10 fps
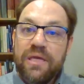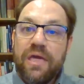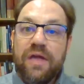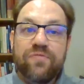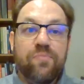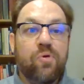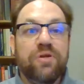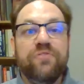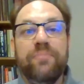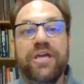And for more
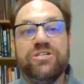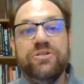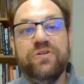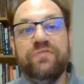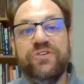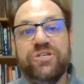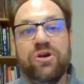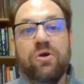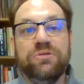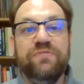information, you can visit
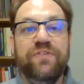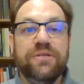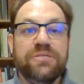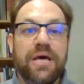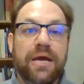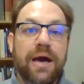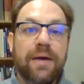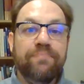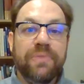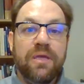
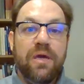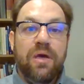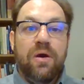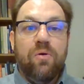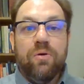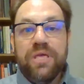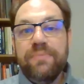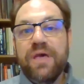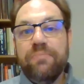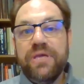carltonfields.com or
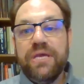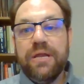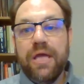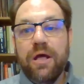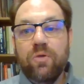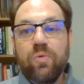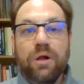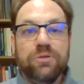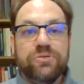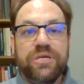email me at
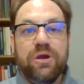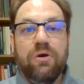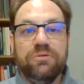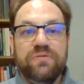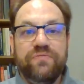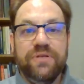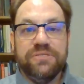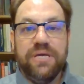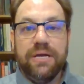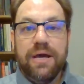
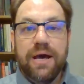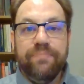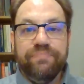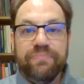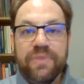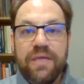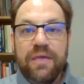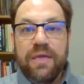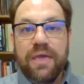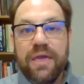lwalters@carltonfields.com.
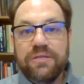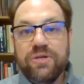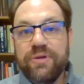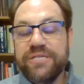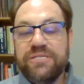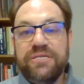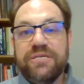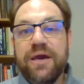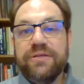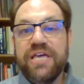And don't hesitate to
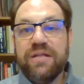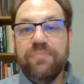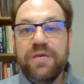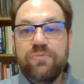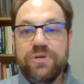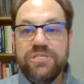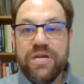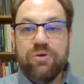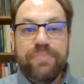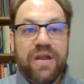contact me with
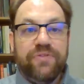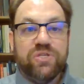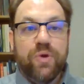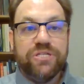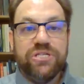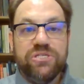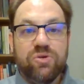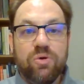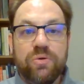general benefits questions or